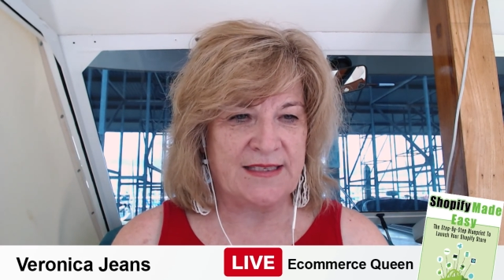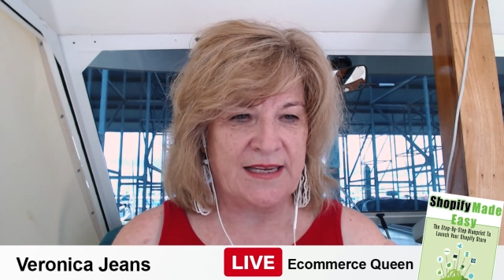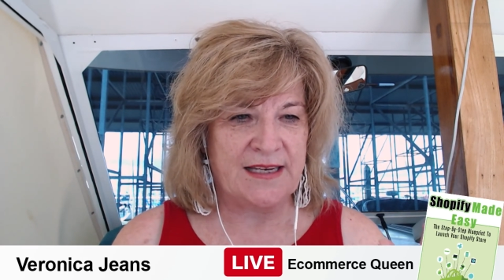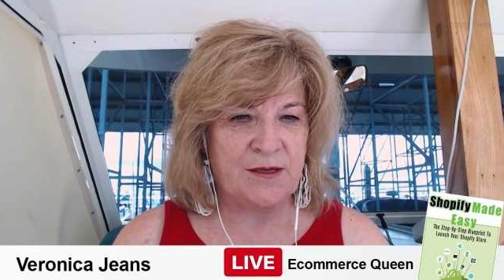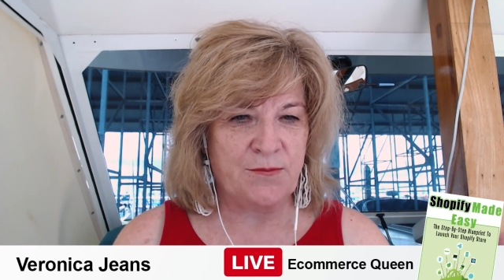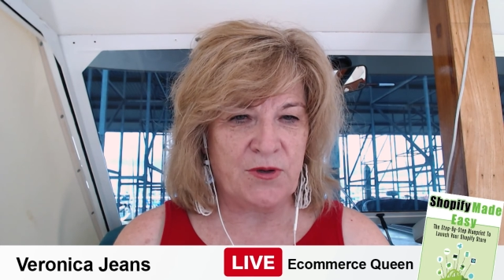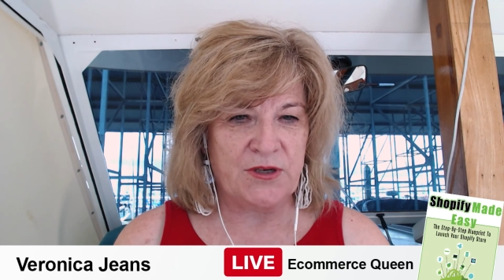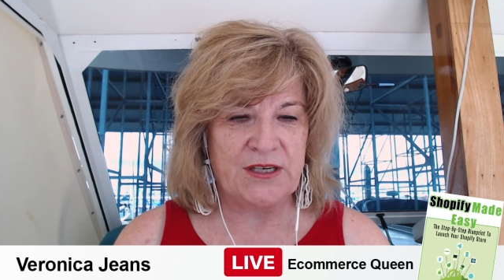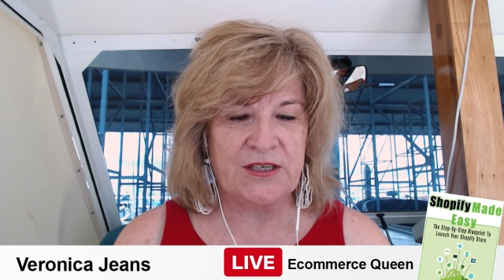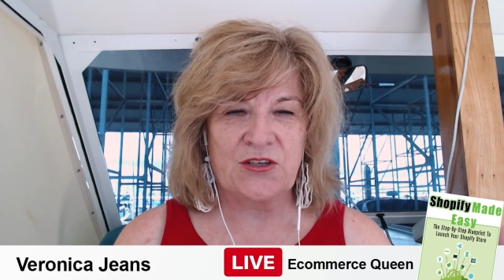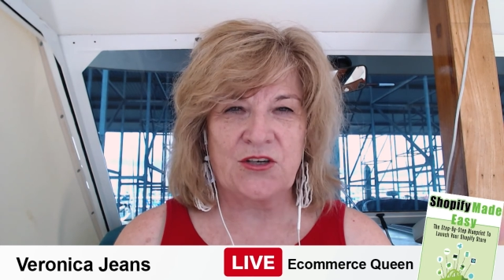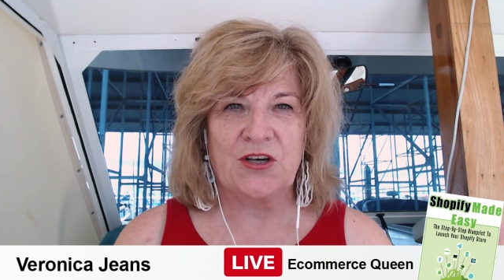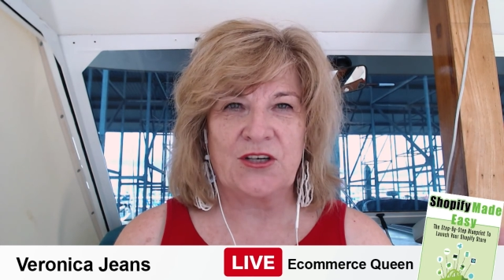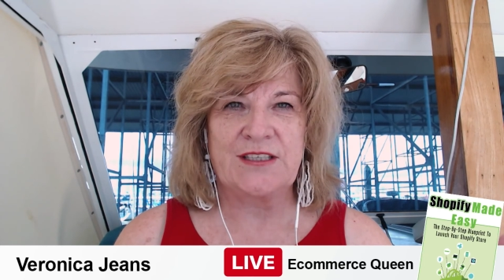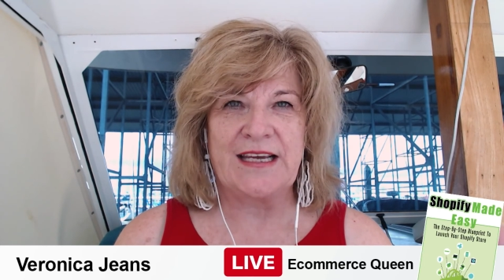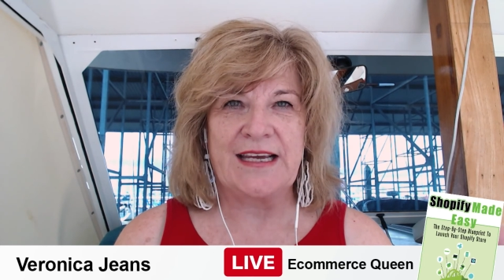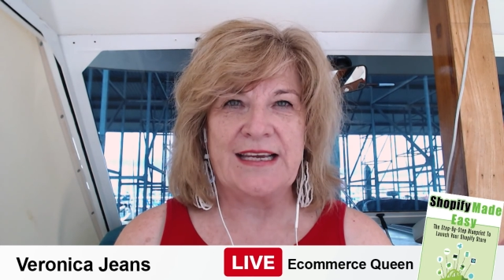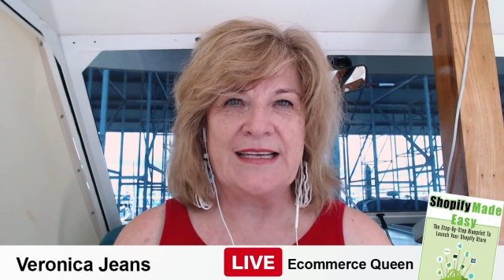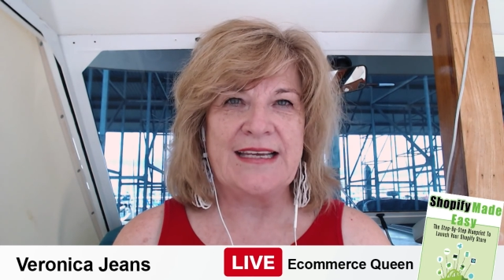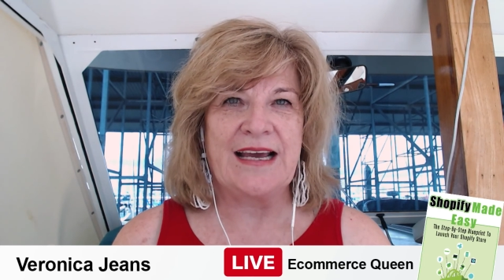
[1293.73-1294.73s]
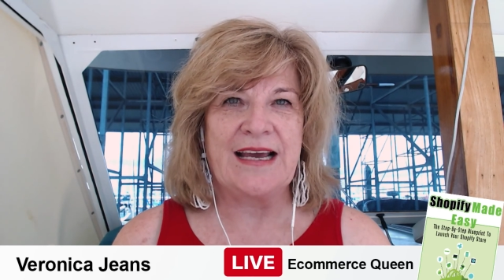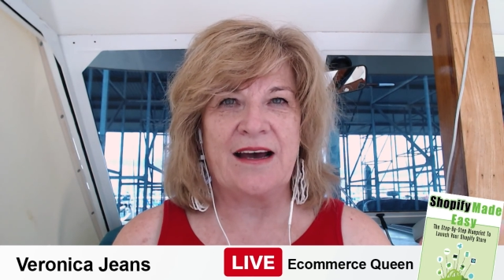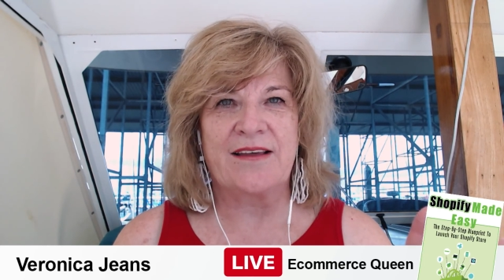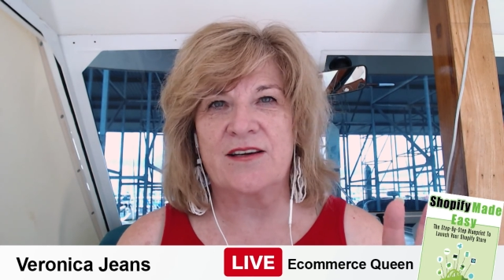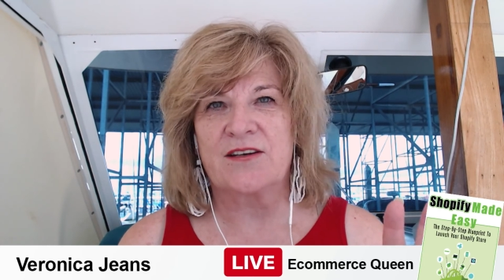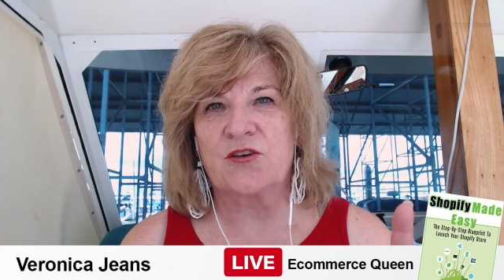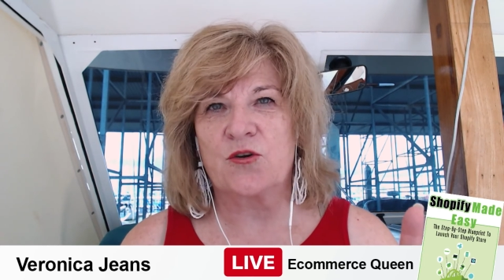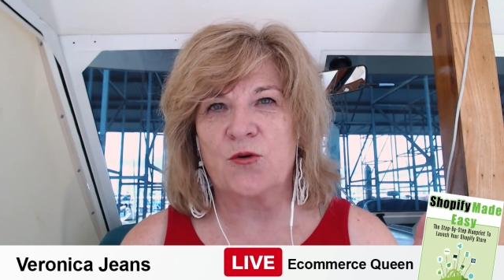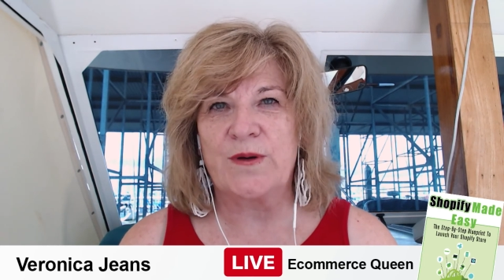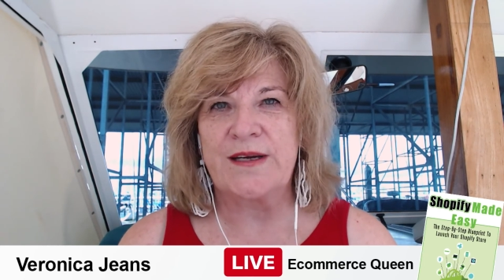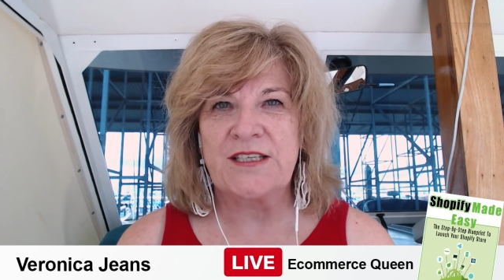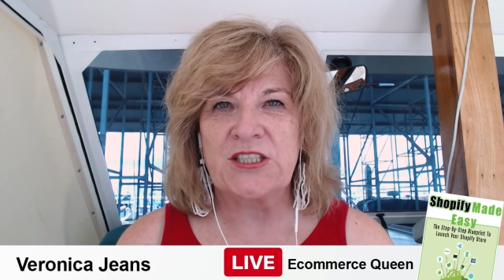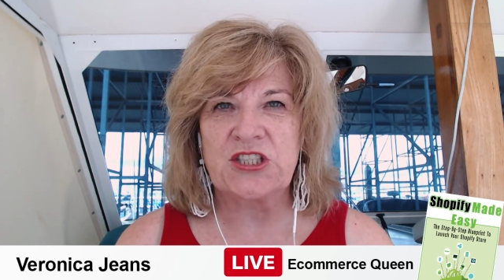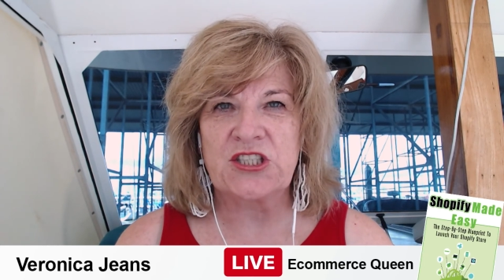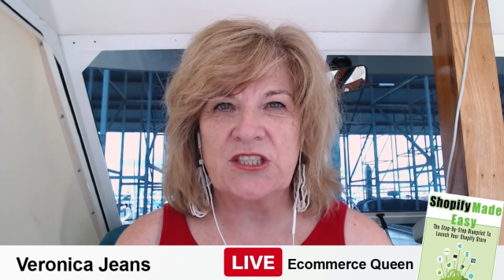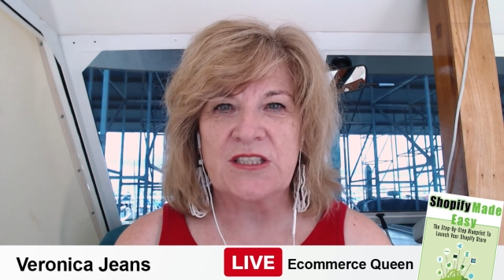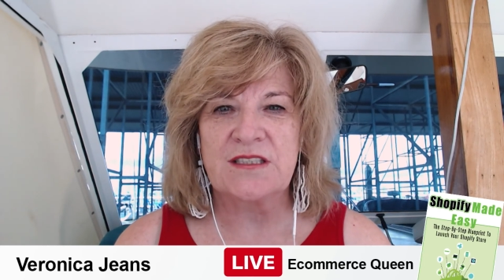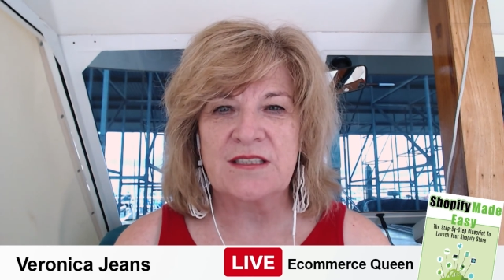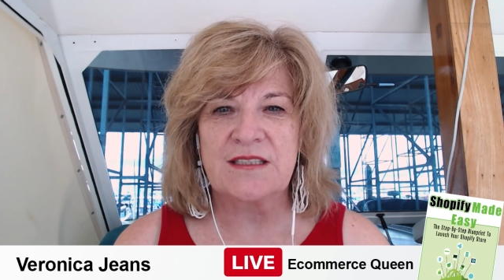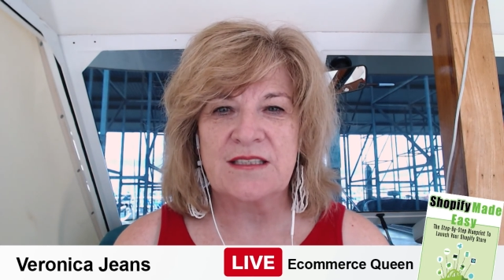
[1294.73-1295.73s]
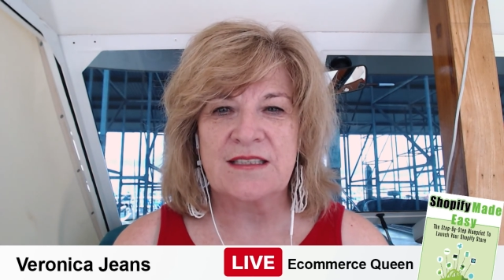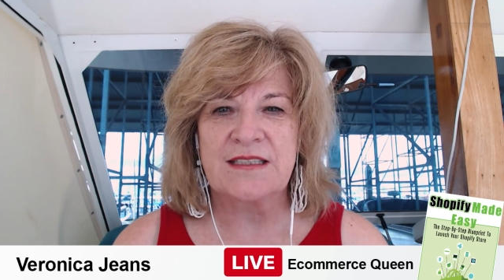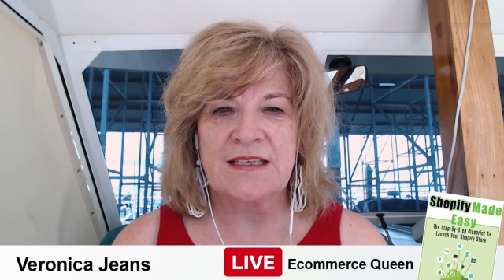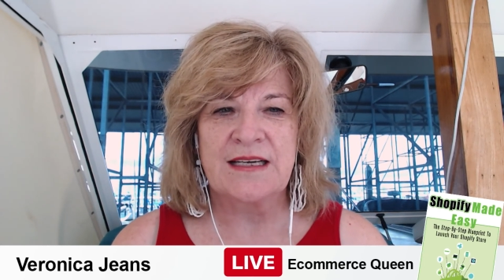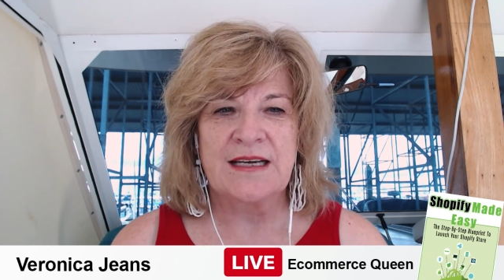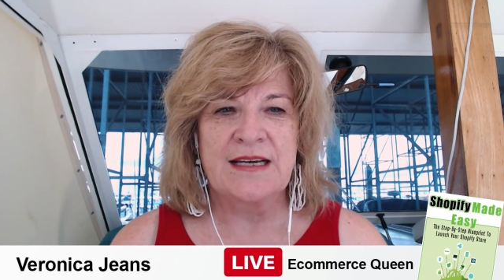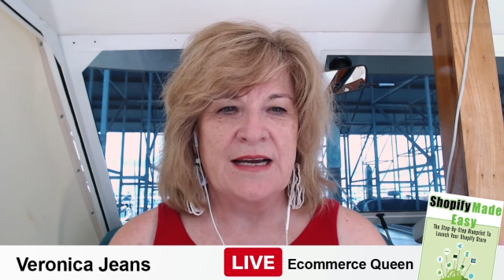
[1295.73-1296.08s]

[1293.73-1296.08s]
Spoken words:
anybody got any other questions?